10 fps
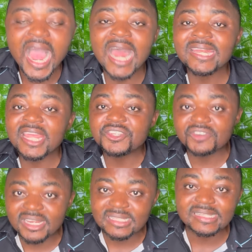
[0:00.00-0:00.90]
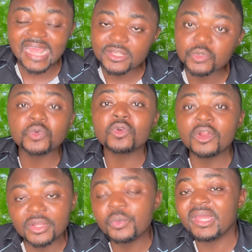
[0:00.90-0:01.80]
And Nigerians decide to
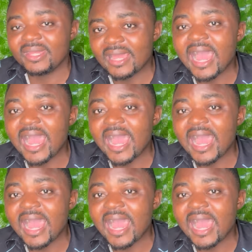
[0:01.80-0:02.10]
run away